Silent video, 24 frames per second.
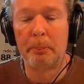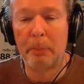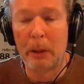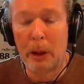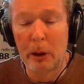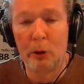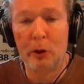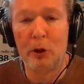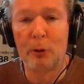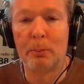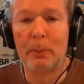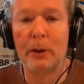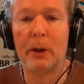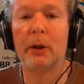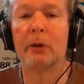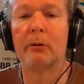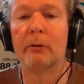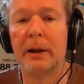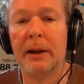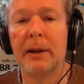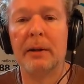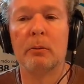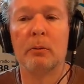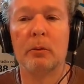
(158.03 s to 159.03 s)
post-Burt
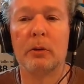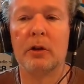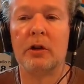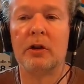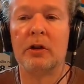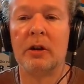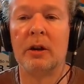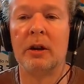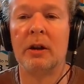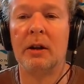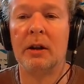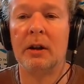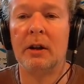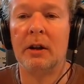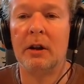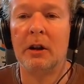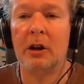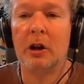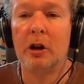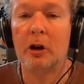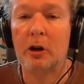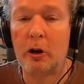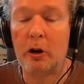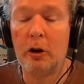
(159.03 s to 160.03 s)
Reynolds
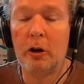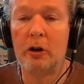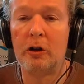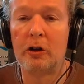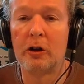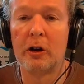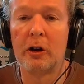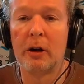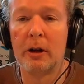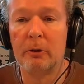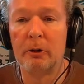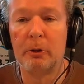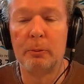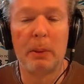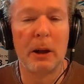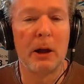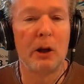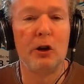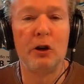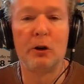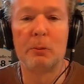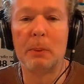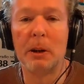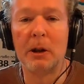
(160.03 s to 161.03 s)
good times,
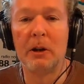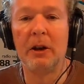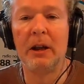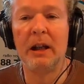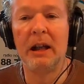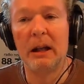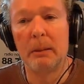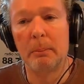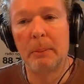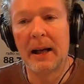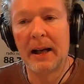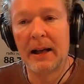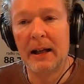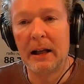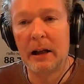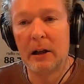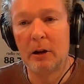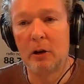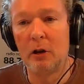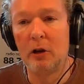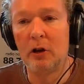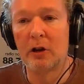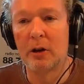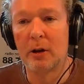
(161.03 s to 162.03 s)
post-Smoking the
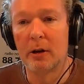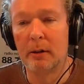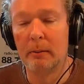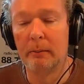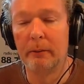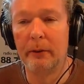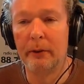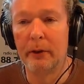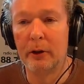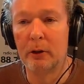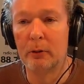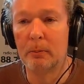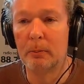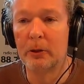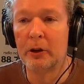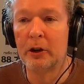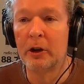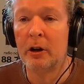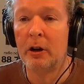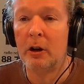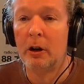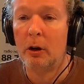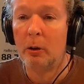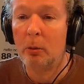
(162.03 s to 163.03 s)
Bandit good time
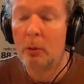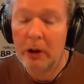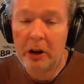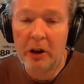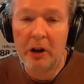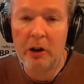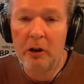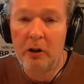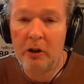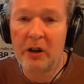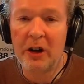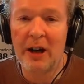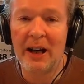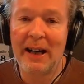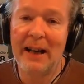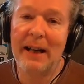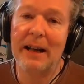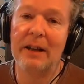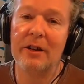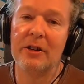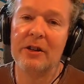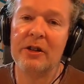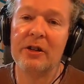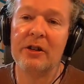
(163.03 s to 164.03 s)
films were huge
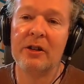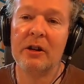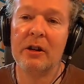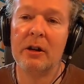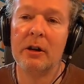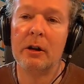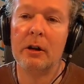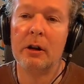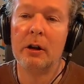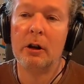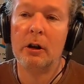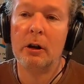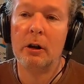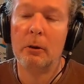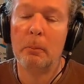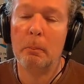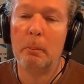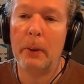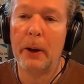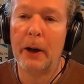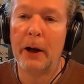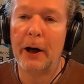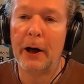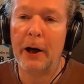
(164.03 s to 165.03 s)
hits.
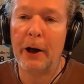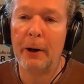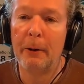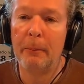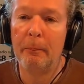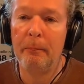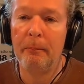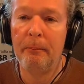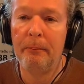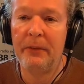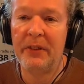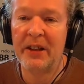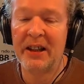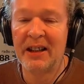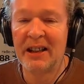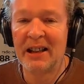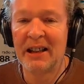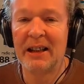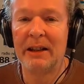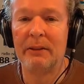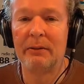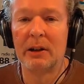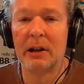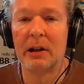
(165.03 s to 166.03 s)
But
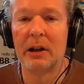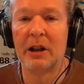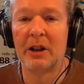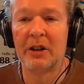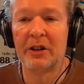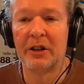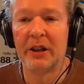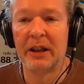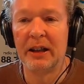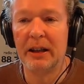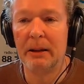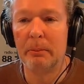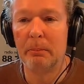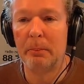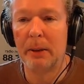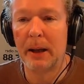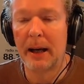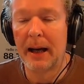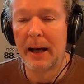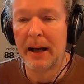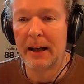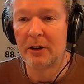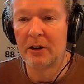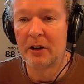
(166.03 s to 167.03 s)
didn't leave a lasting
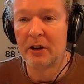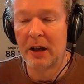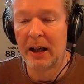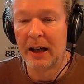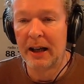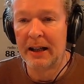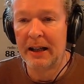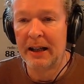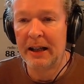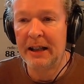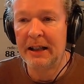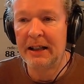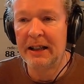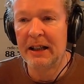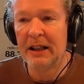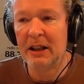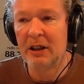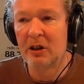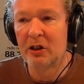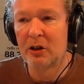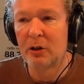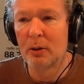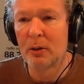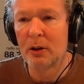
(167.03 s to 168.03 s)
impact. And he
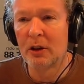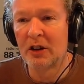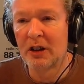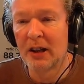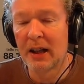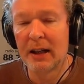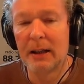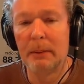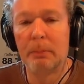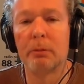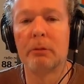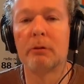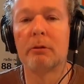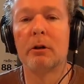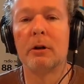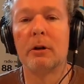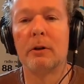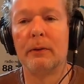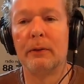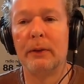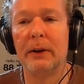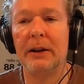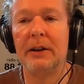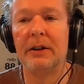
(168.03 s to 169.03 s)
did sort of taper
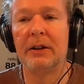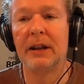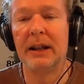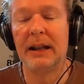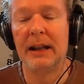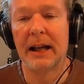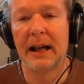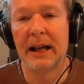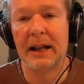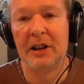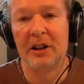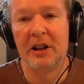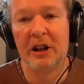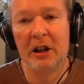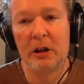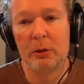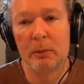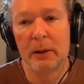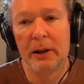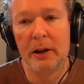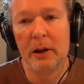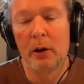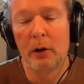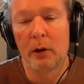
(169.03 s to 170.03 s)
off into the
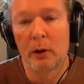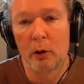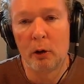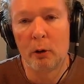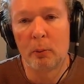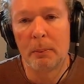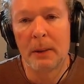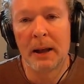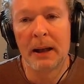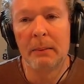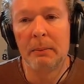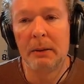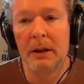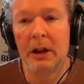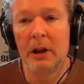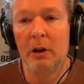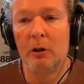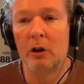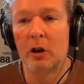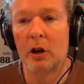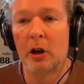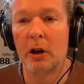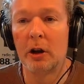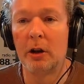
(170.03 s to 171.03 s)
80s where you thought maybe
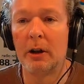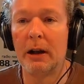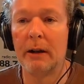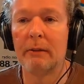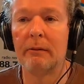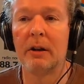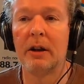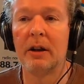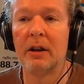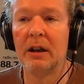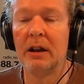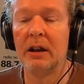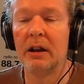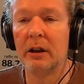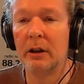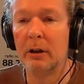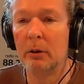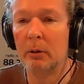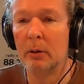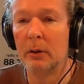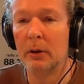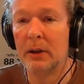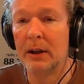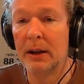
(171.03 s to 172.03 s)
you'd heard everything that
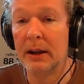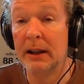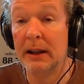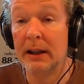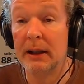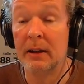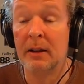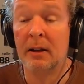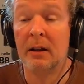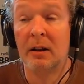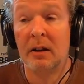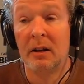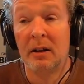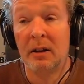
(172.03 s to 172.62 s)
you would need.